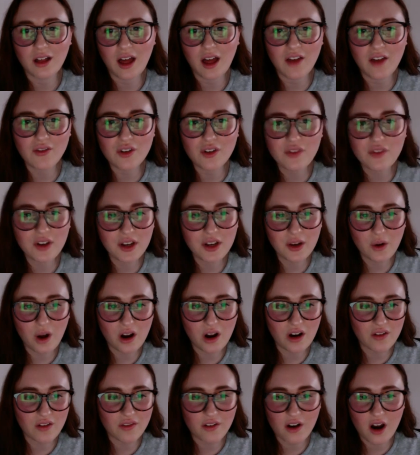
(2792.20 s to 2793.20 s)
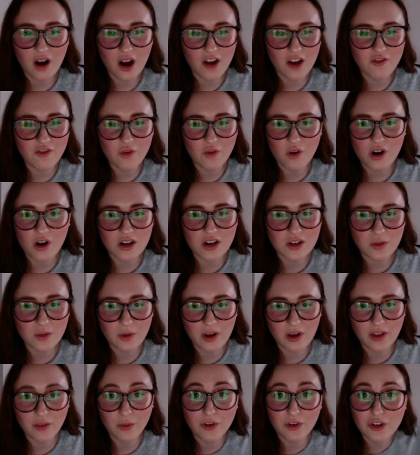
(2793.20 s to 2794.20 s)
Every videographer I've worked
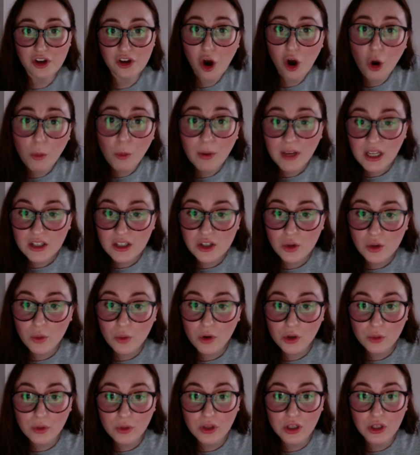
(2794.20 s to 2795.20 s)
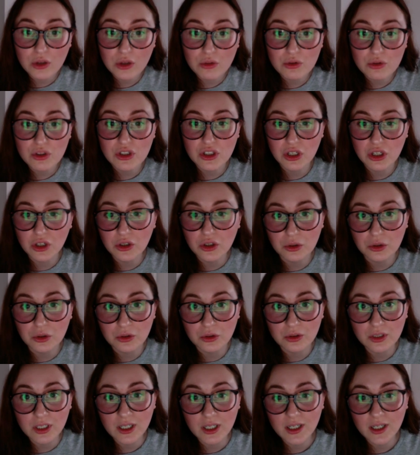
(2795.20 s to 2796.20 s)
with, which I hope I get to work with you soon.